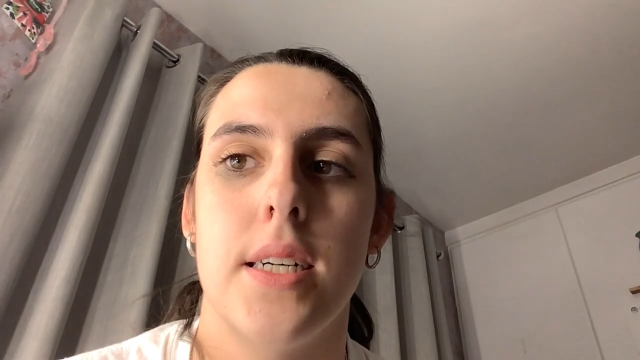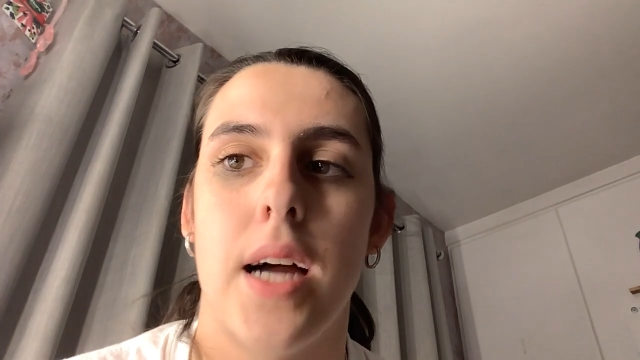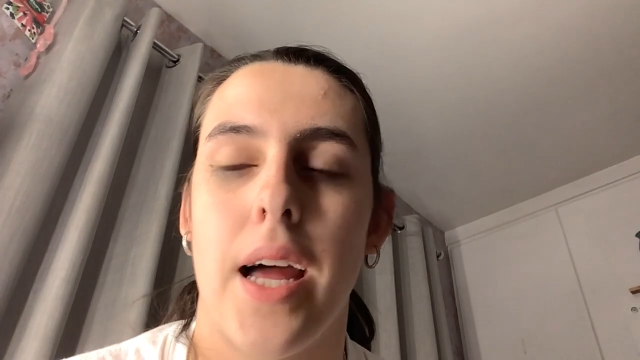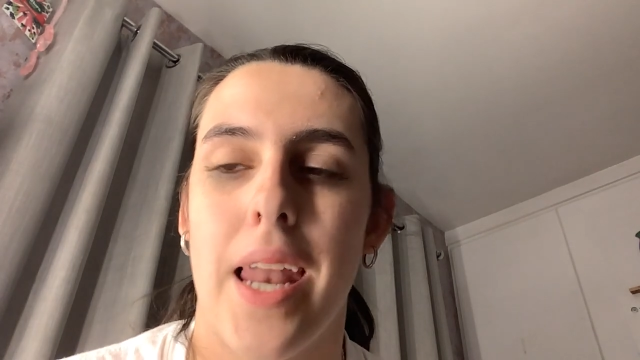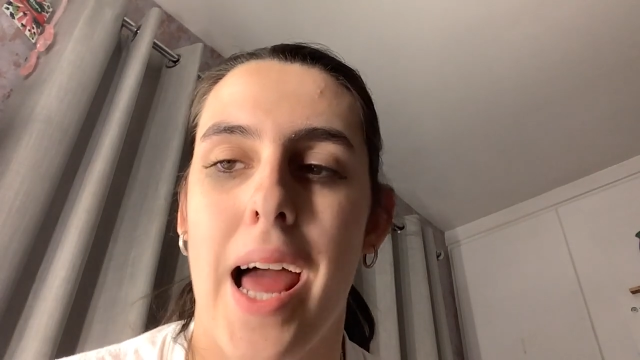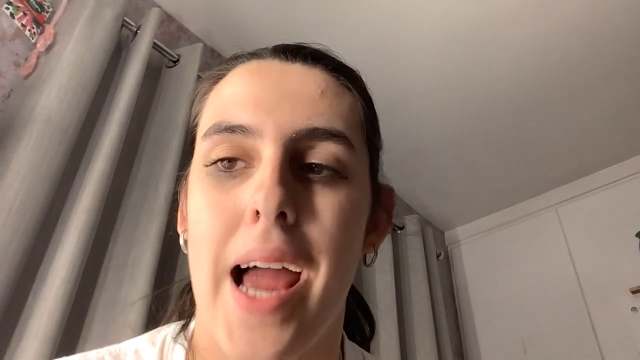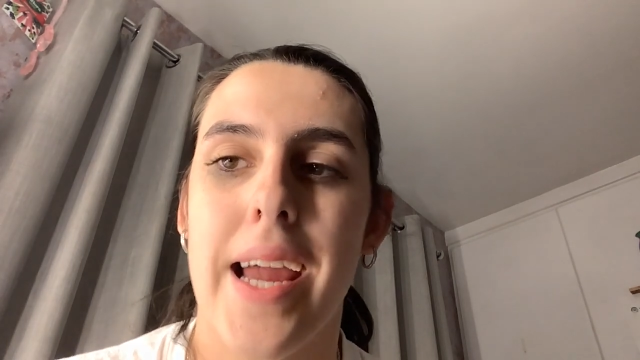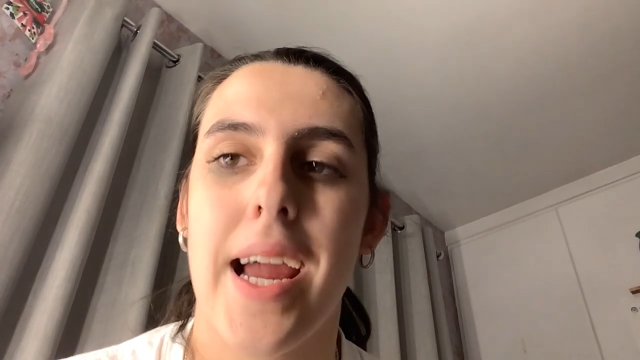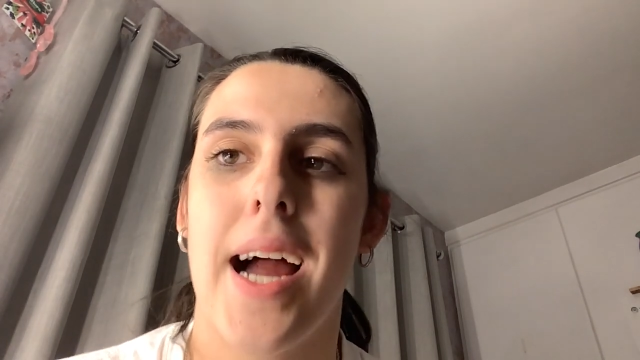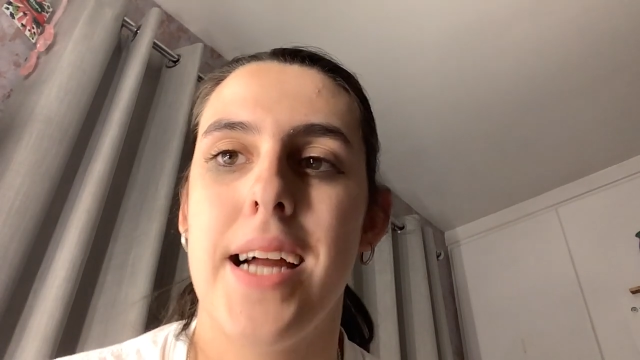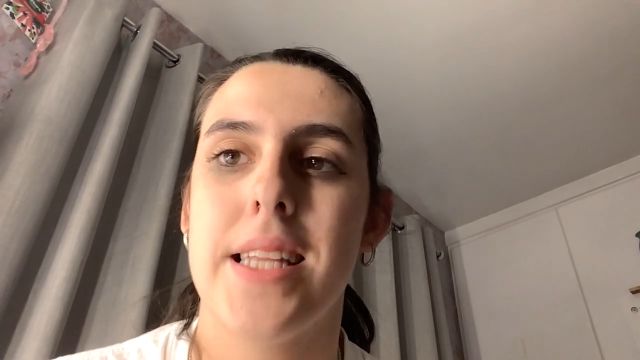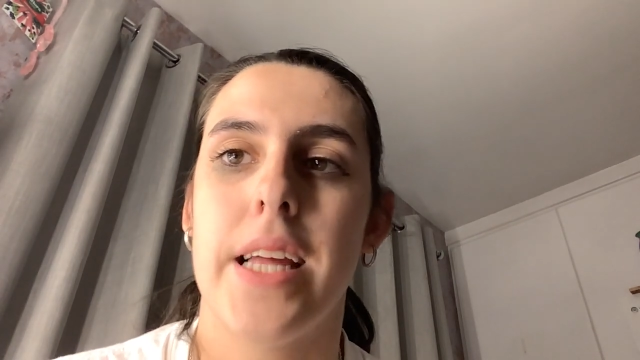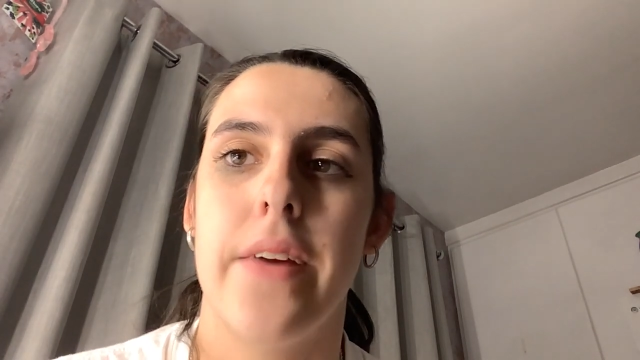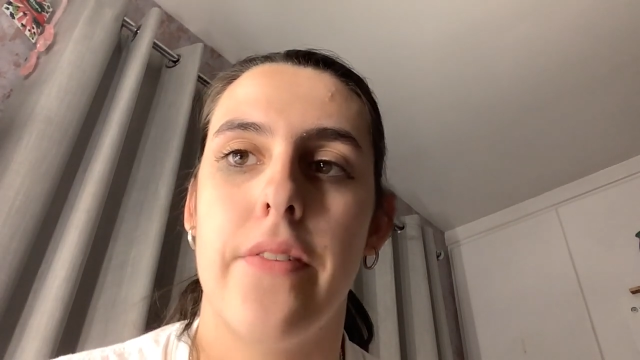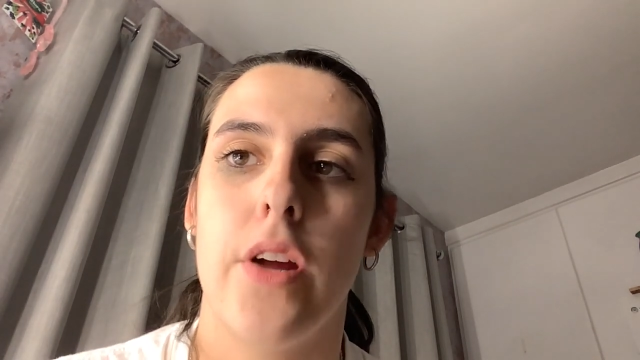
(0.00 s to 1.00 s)
And hi guys,
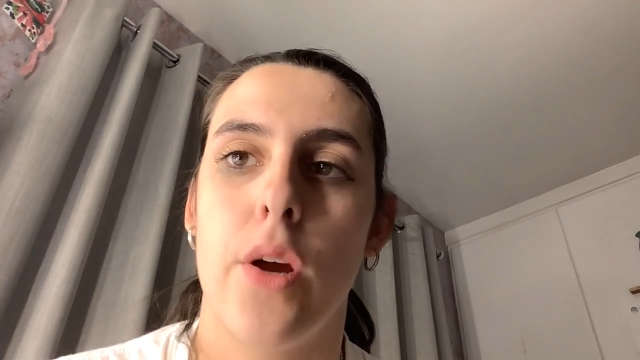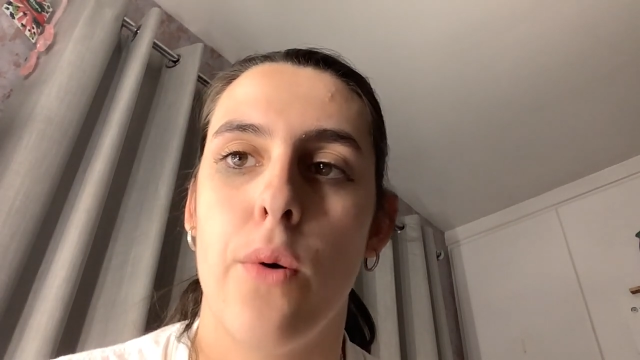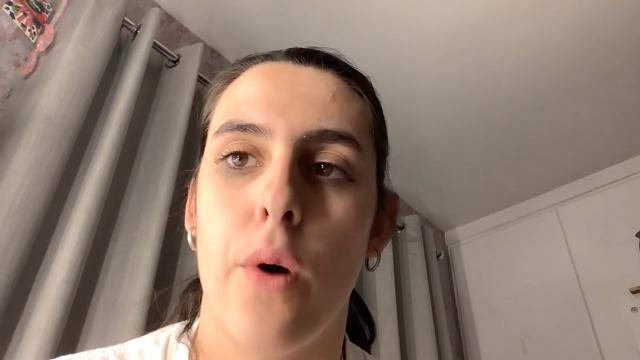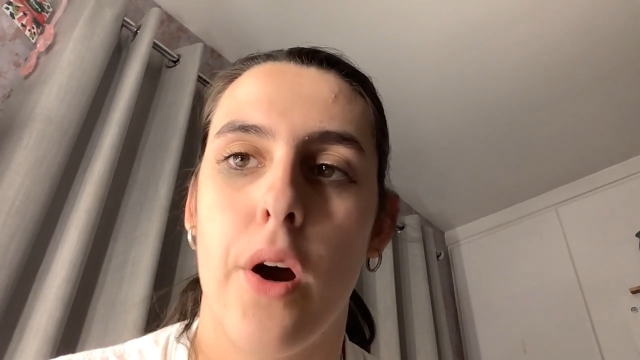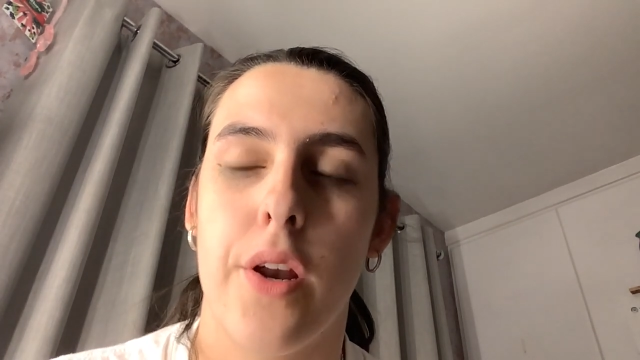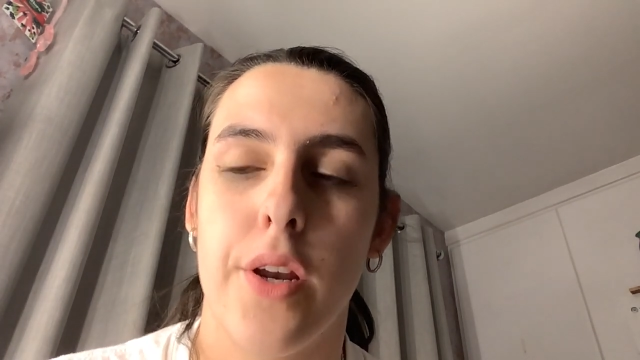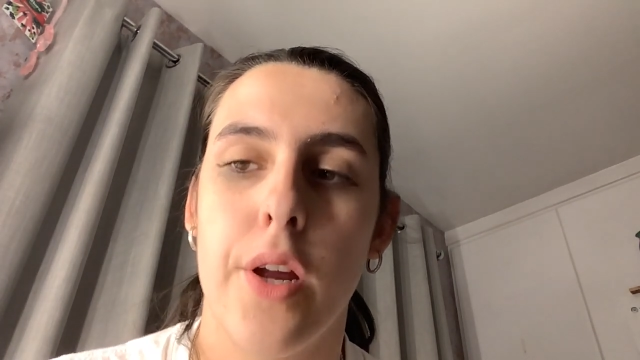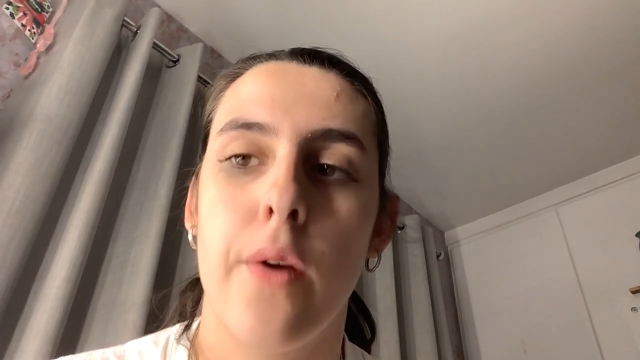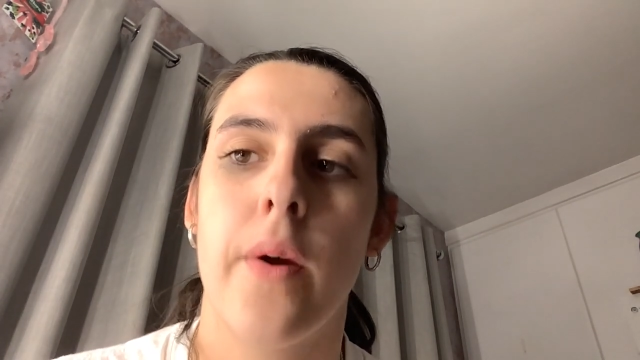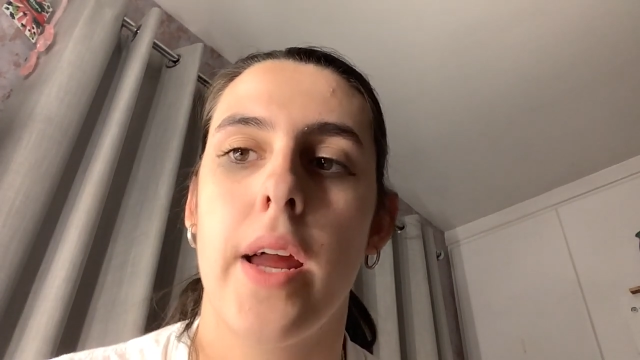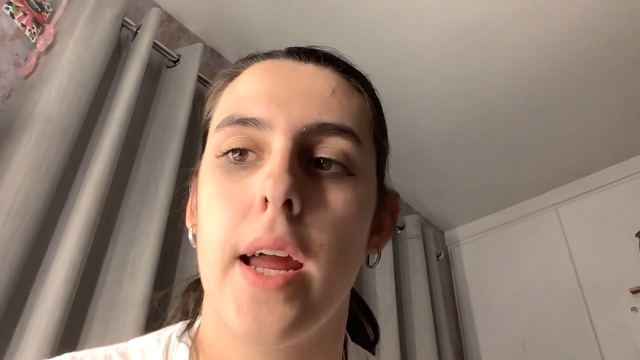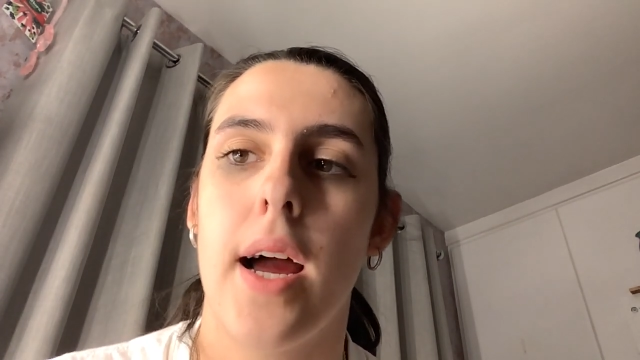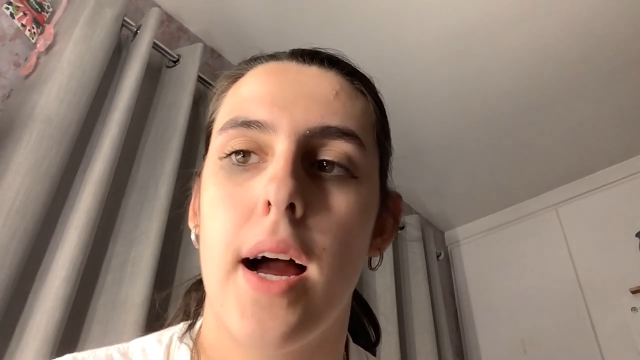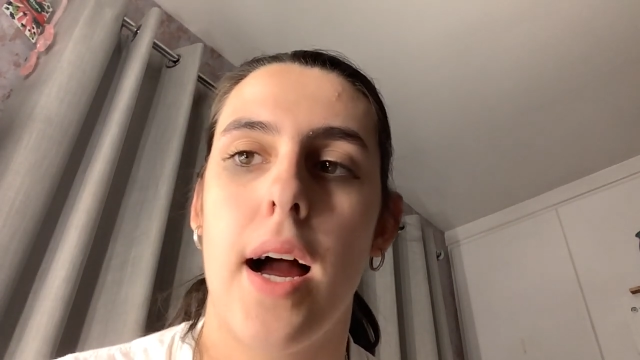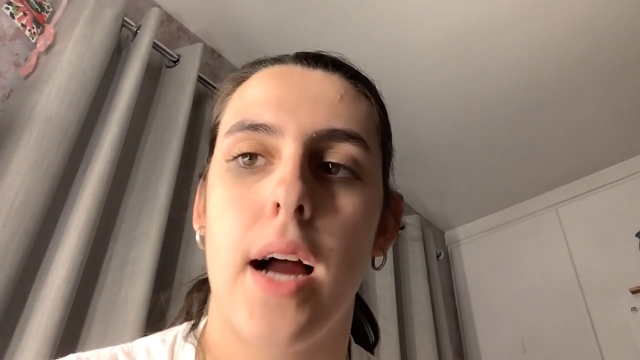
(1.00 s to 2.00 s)
if you are new
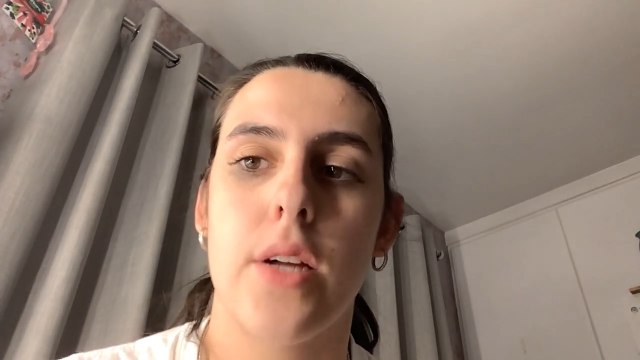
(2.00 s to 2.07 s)
here,